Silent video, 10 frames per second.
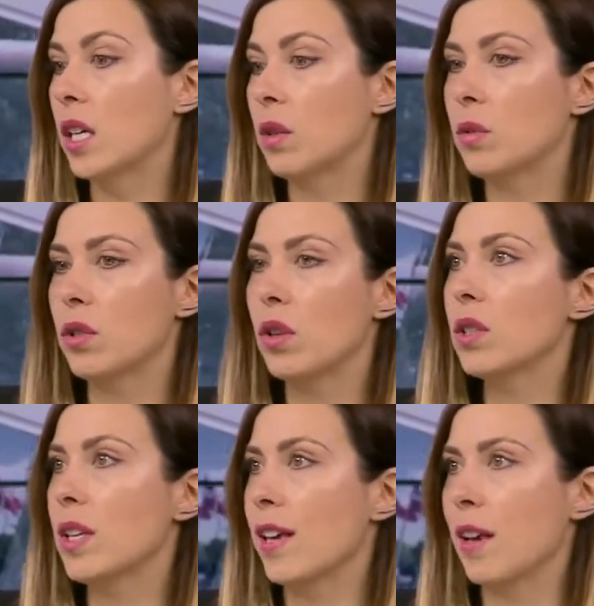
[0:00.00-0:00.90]
he was not
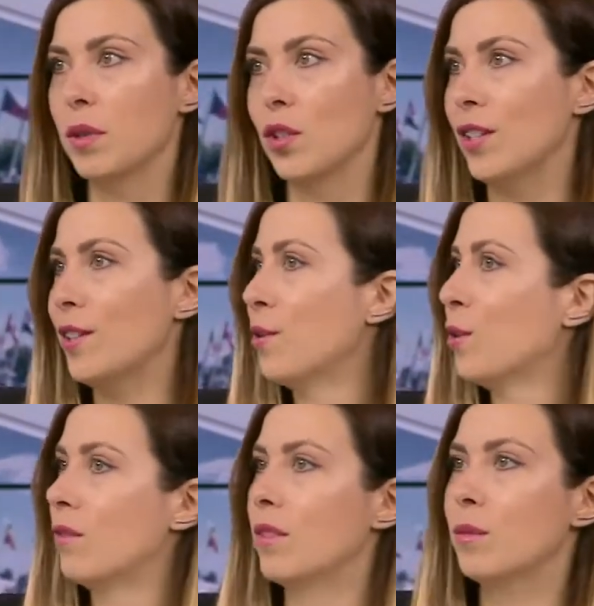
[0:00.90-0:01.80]
saying I'm a
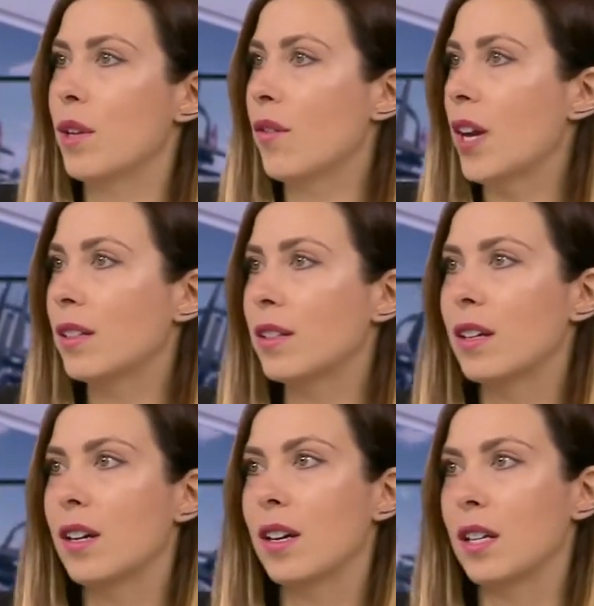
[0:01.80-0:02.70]
genius film
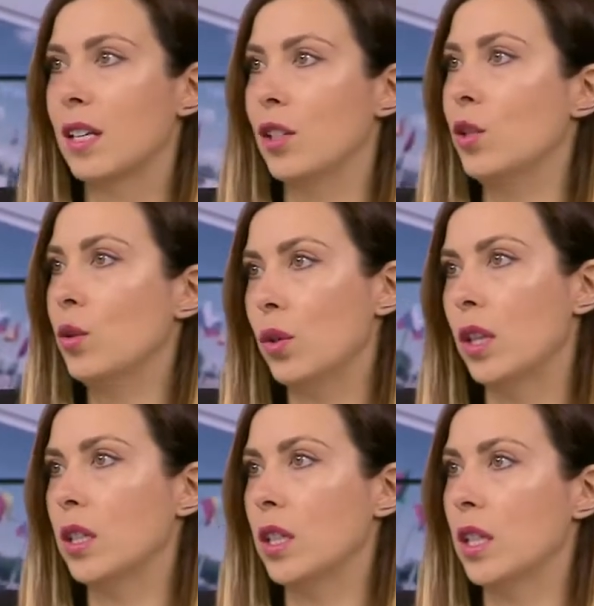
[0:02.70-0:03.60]
director. He knew
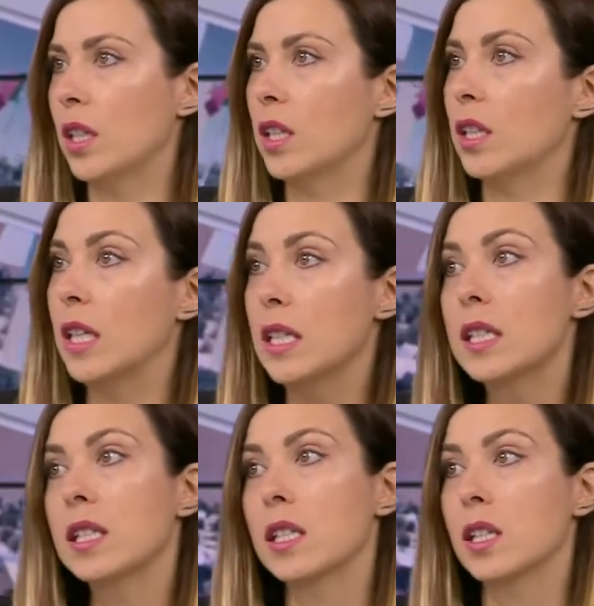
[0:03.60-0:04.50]
that he
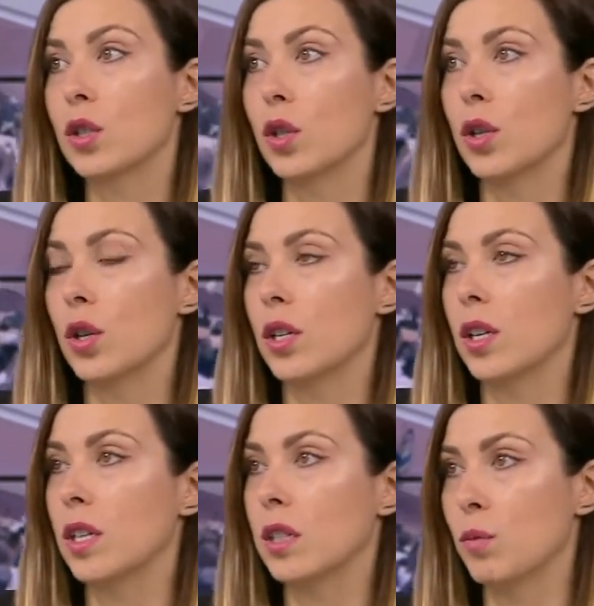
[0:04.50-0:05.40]
needs to learn,
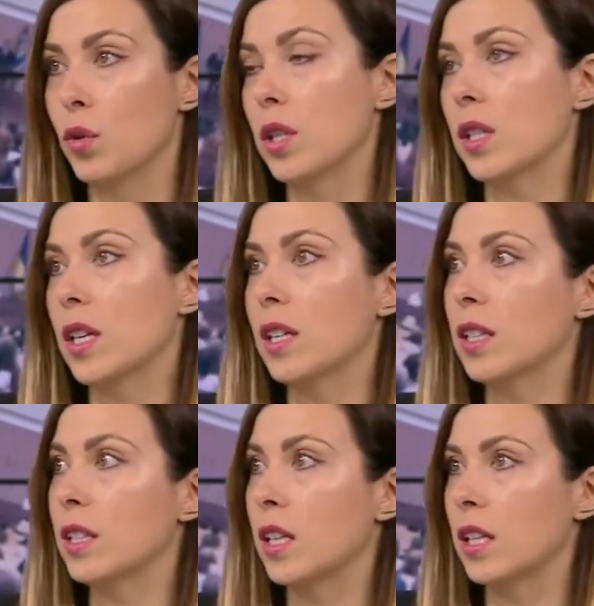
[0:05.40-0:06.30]
he needs more
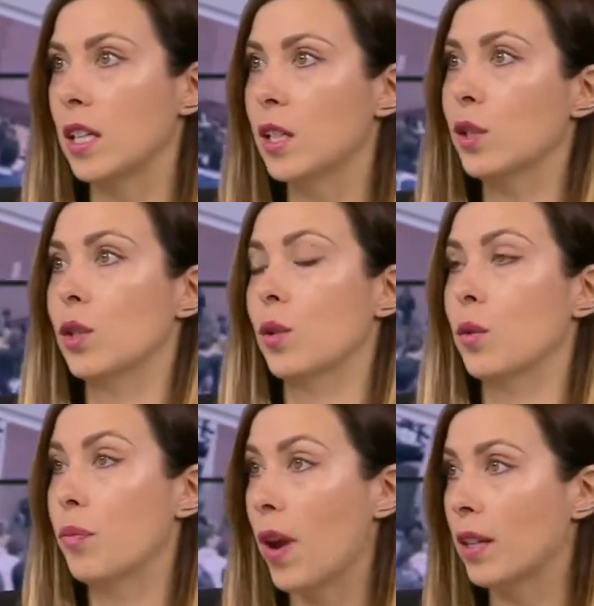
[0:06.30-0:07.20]
skills, and he needs
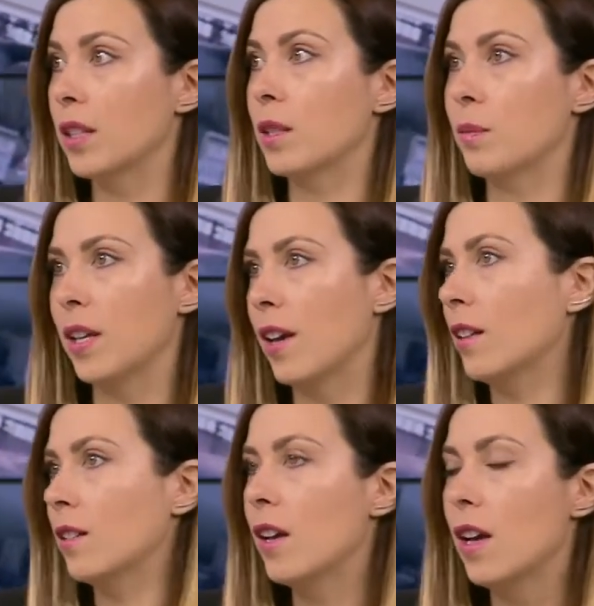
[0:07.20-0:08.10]
to practice, but he had